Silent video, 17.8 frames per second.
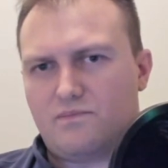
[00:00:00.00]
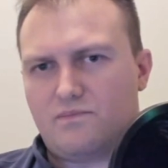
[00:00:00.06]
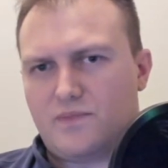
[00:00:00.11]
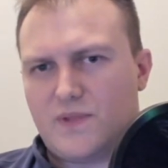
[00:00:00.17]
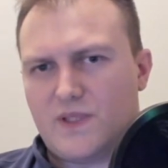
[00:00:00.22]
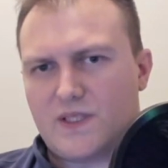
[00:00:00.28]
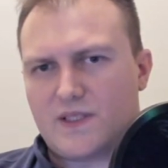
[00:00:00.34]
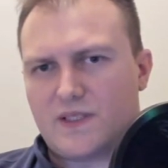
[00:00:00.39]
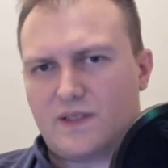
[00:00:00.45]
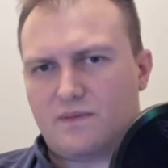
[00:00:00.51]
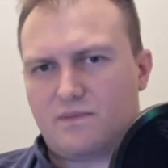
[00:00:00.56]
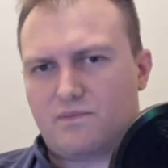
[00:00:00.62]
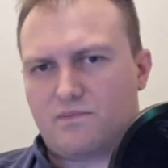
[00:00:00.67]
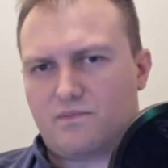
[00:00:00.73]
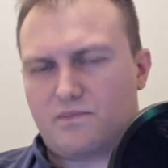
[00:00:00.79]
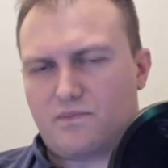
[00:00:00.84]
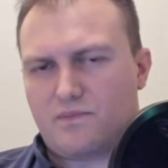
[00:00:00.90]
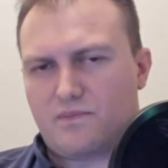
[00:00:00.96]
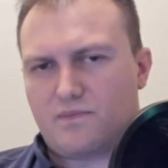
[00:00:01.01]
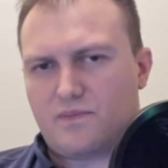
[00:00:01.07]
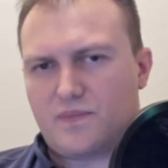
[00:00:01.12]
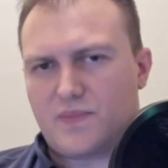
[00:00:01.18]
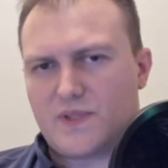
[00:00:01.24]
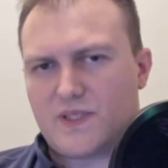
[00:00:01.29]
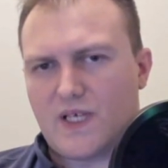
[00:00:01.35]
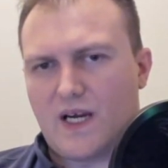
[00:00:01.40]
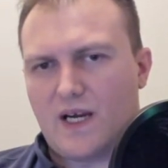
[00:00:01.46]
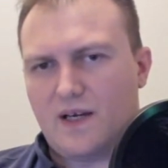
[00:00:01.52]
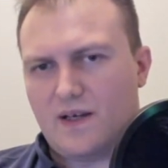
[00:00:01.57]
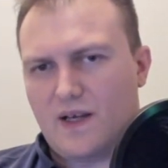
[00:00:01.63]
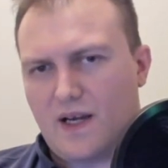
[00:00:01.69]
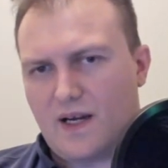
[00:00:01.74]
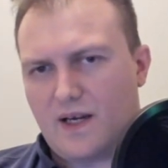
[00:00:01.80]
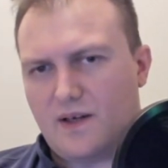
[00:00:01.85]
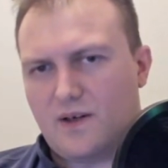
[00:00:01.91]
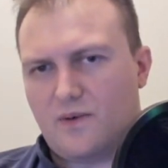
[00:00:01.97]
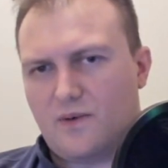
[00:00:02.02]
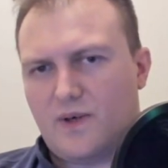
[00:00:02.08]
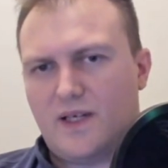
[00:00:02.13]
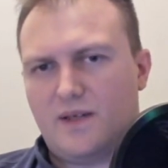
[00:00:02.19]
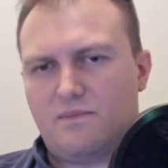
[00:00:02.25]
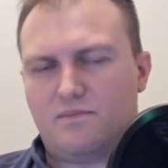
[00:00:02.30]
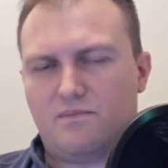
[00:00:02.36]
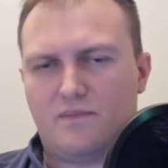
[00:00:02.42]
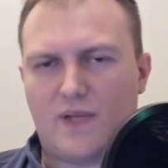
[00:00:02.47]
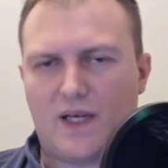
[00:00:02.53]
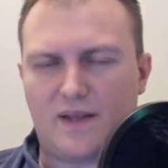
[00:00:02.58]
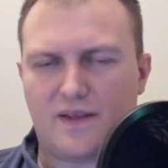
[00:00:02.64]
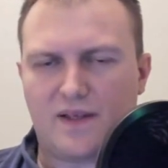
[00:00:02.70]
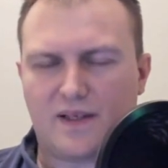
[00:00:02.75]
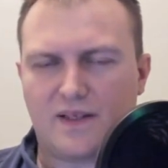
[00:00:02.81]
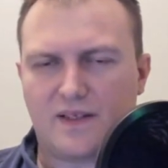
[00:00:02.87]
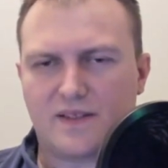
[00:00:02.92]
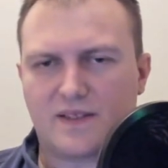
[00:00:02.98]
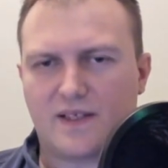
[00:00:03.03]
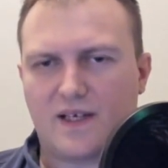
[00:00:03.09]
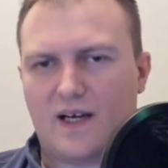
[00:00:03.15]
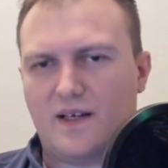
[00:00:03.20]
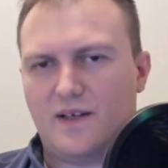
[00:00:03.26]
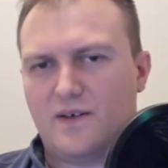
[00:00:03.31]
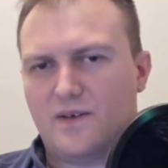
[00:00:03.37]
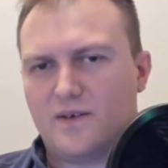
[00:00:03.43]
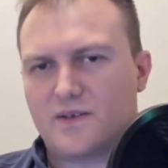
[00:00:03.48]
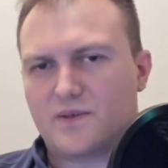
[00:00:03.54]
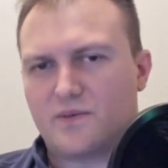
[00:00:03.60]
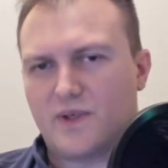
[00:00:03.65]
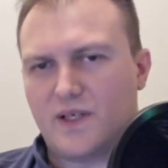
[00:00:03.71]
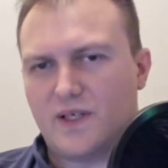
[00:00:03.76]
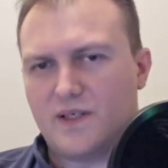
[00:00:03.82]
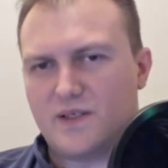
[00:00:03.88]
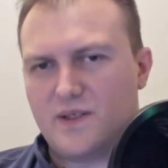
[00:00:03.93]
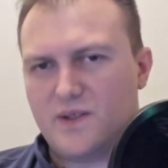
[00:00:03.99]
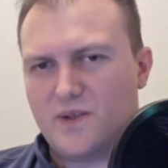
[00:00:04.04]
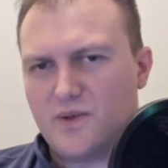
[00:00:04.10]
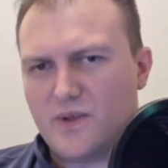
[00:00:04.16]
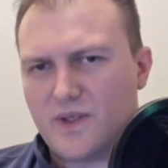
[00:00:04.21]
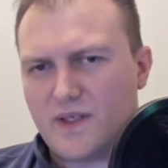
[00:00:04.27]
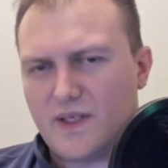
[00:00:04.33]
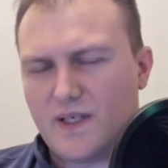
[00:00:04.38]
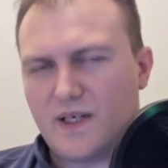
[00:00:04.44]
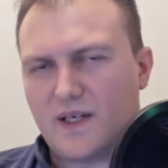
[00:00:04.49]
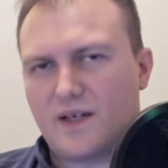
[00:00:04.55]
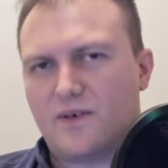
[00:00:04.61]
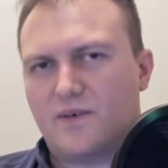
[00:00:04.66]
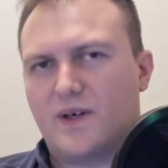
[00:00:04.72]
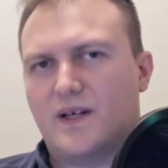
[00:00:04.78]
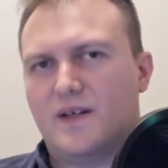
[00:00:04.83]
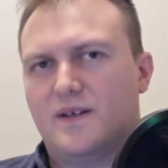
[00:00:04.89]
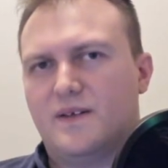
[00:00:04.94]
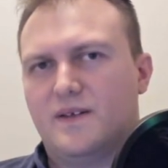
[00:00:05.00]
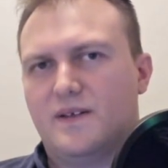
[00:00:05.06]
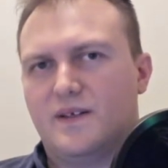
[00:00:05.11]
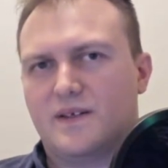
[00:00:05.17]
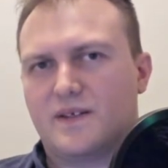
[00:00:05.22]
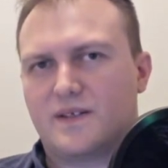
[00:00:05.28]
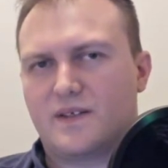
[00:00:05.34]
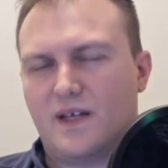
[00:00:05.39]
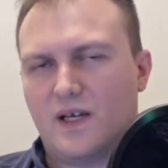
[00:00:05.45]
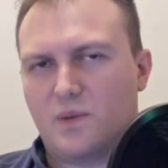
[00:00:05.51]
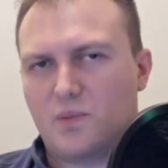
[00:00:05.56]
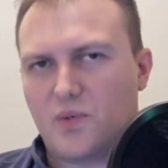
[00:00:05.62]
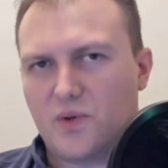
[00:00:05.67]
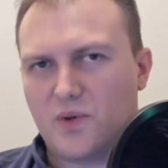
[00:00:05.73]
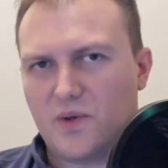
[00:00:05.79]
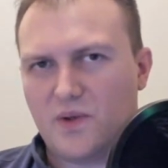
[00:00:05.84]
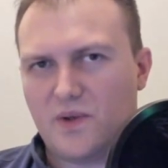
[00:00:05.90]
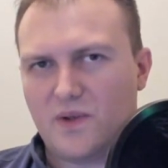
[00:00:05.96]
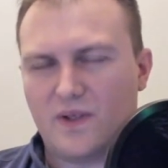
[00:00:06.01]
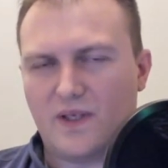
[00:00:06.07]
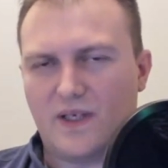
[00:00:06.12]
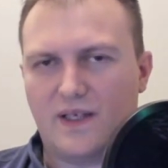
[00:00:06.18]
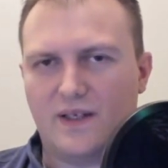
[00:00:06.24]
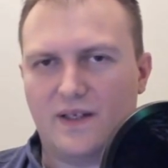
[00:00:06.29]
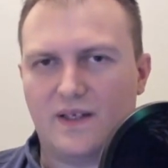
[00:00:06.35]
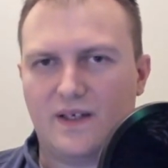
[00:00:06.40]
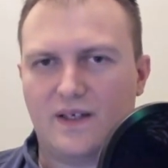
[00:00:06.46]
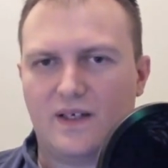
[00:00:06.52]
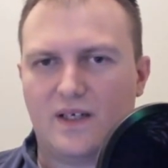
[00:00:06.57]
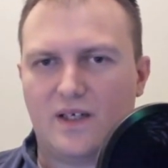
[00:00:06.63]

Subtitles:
just saying, hey, you know what? I think this guy knows what he's doing. He can run the stake pool and